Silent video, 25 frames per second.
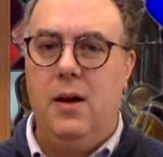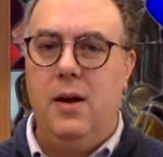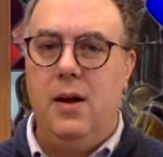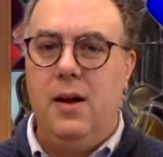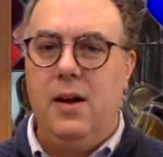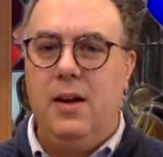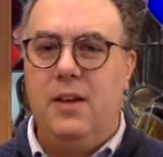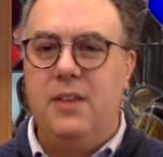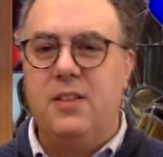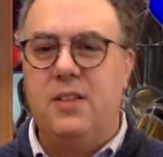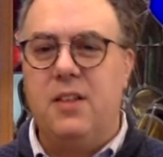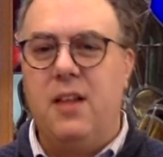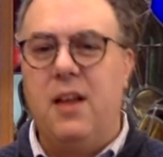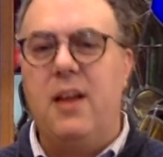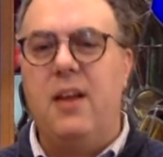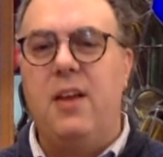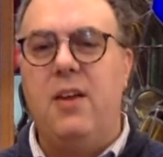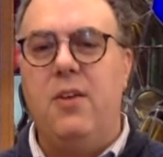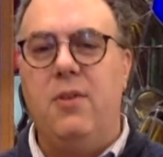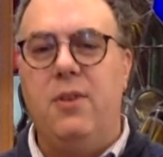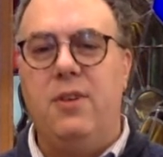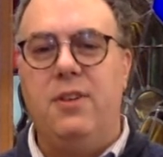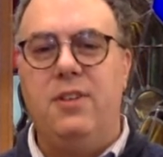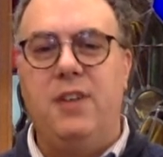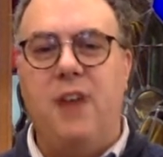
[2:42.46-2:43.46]
It's like
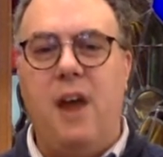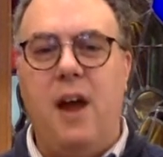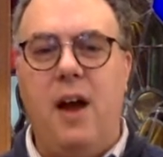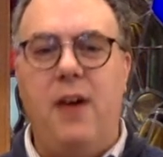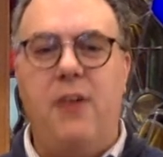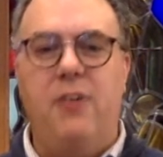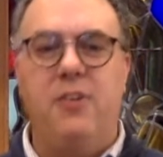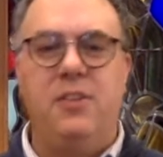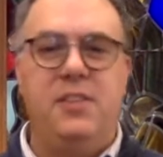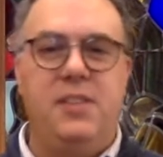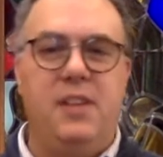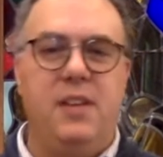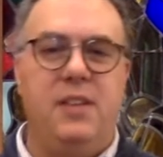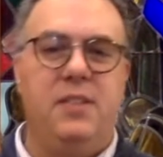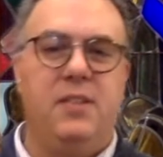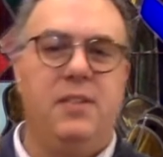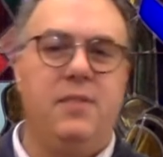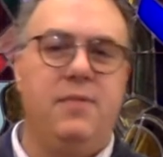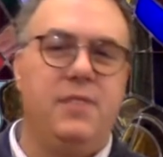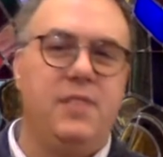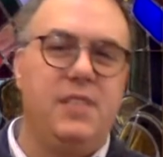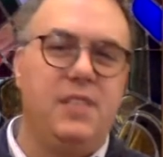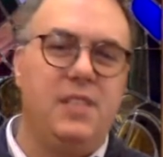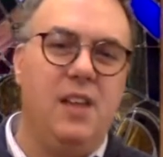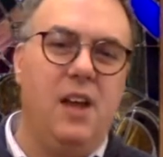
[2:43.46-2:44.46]
your entire sense of
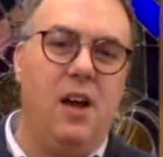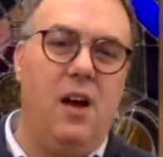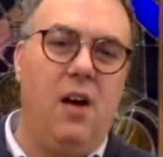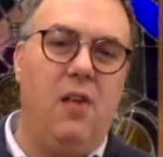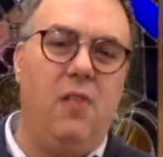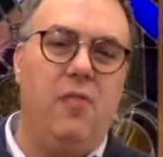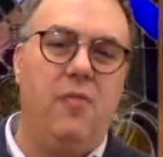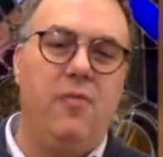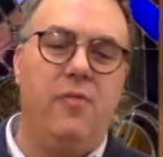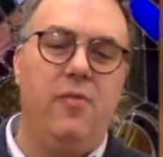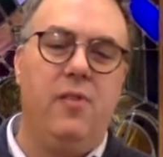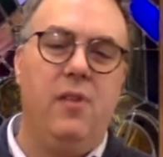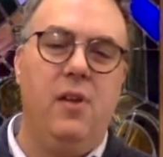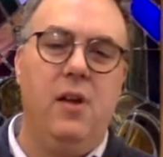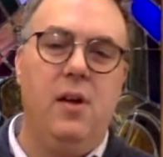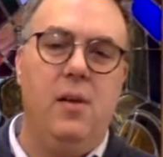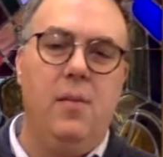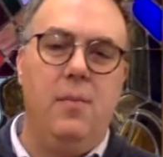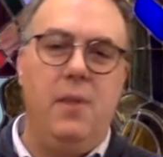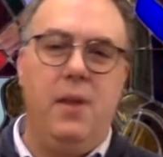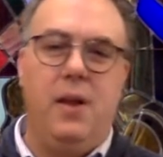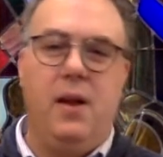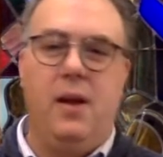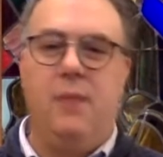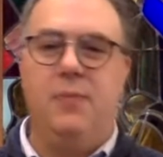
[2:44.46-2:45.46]
self
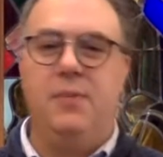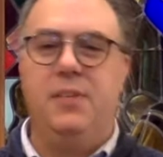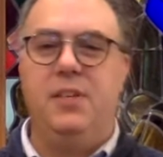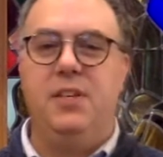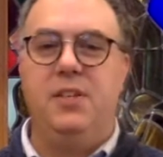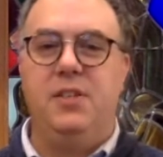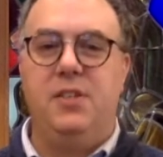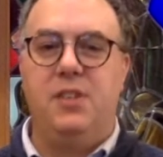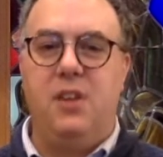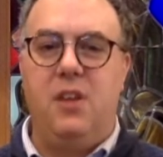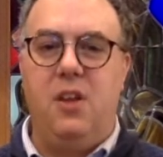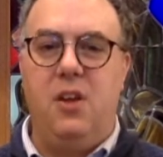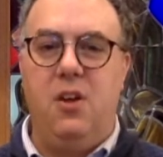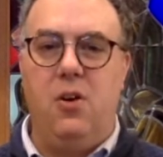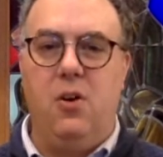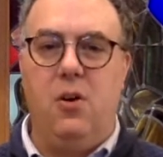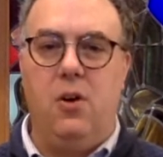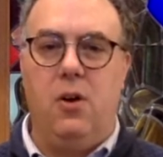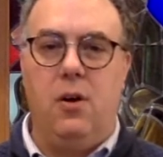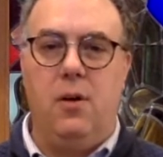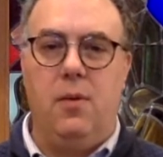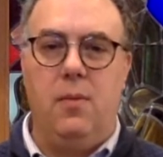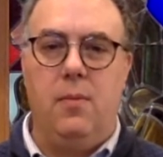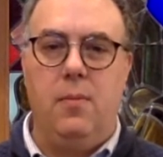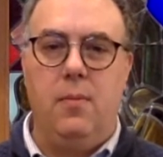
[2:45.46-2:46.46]
becomes insecure.
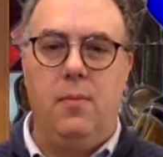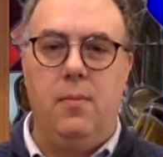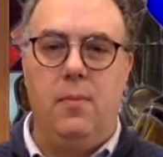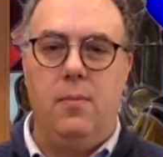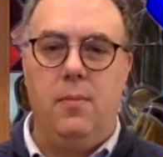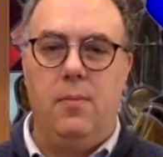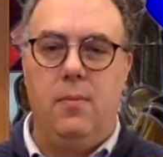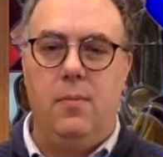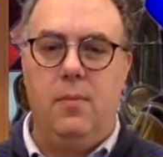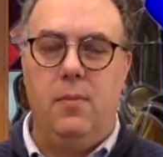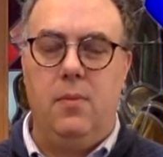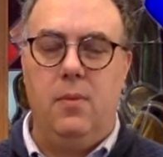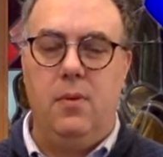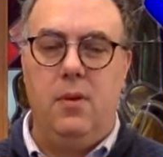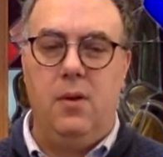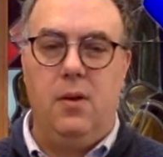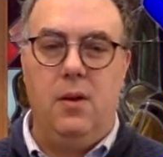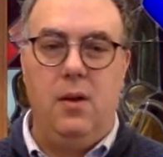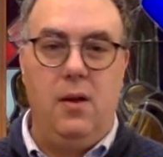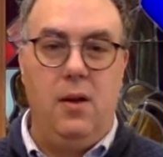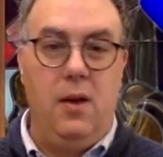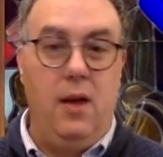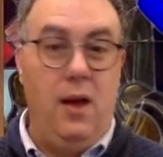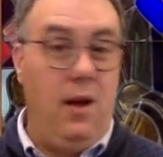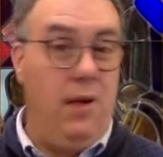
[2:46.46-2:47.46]

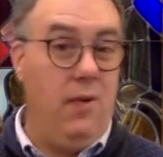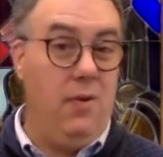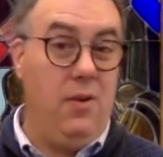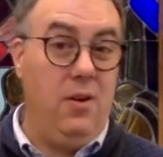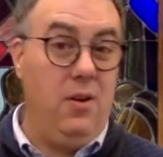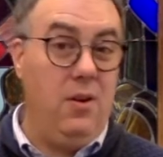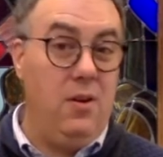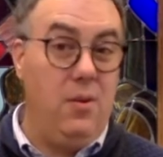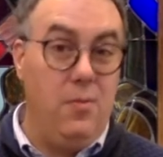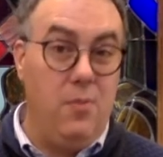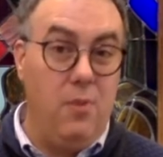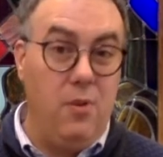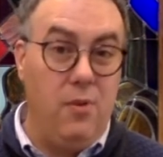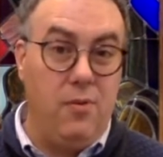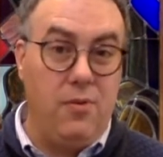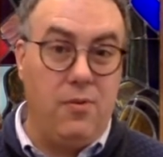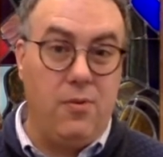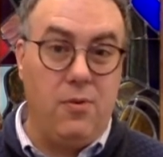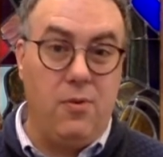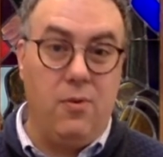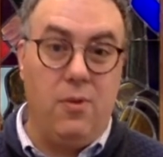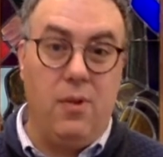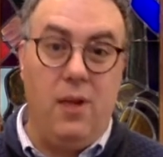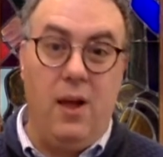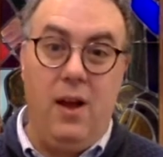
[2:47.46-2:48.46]
How can you move
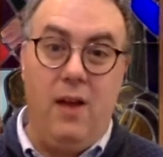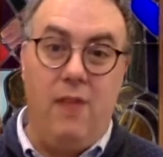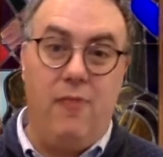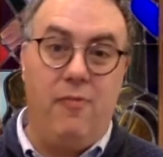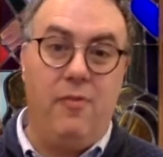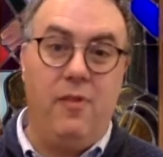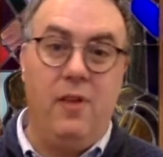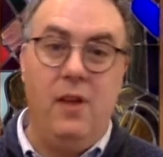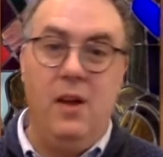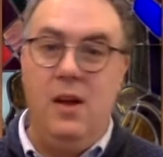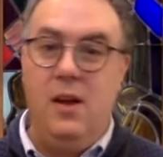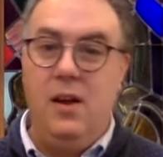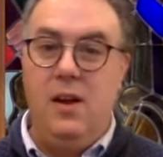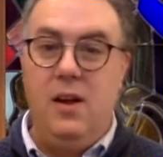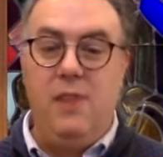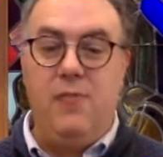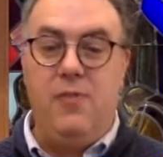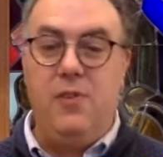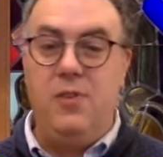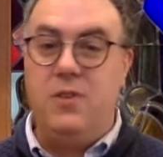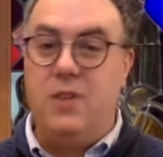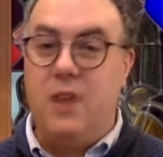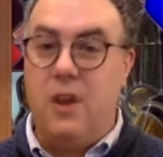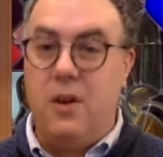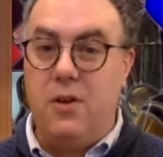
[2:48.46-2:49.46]
through life if
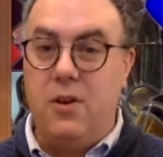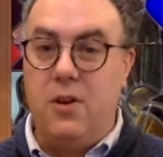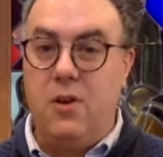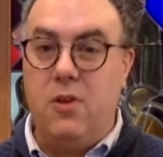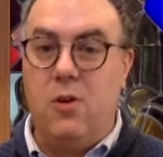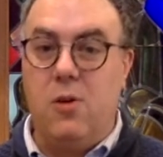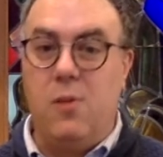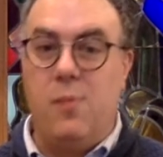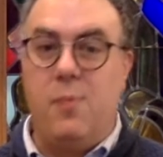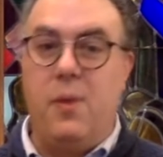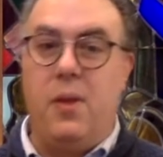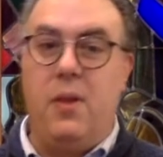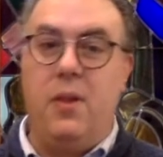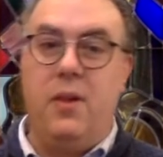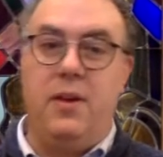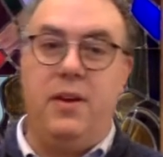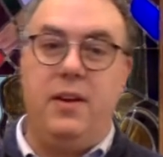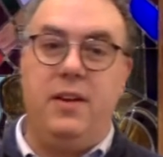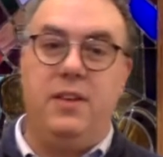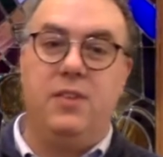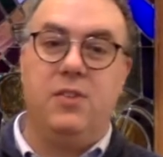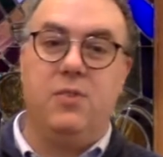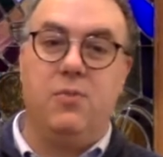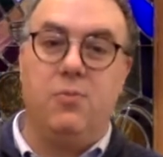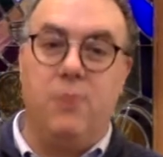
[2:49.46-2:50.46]
you doubt your
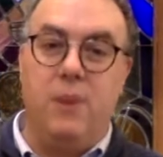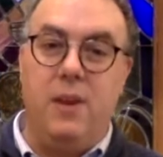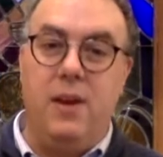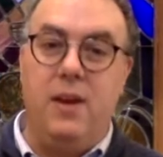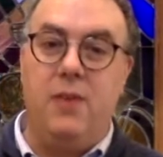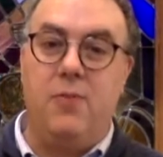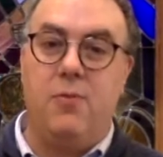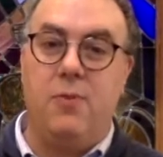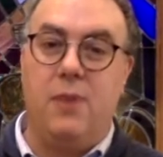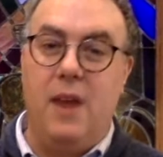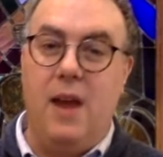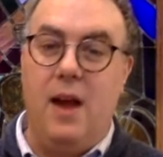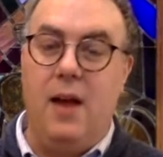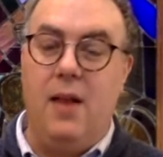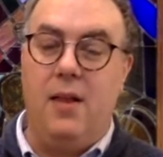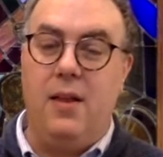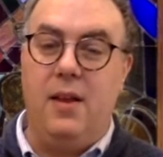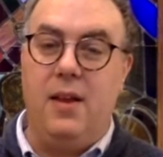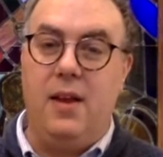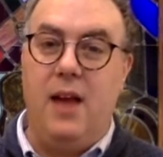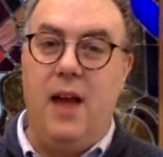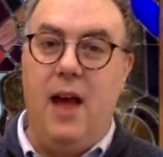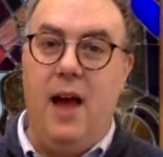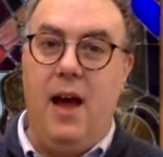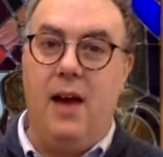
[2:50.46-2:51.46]
ability to read
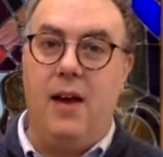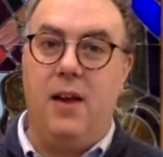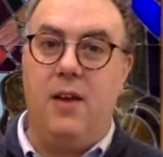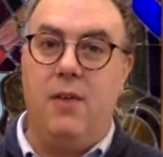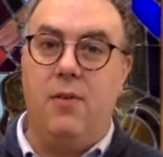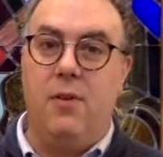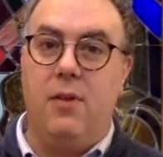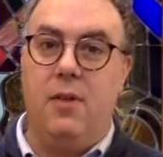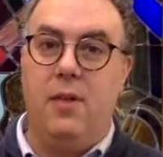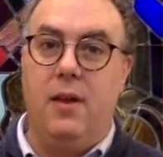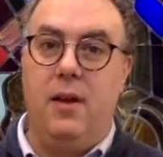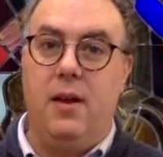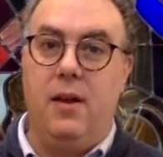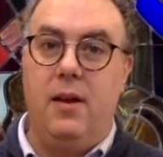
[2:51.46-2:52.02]
reality accurately?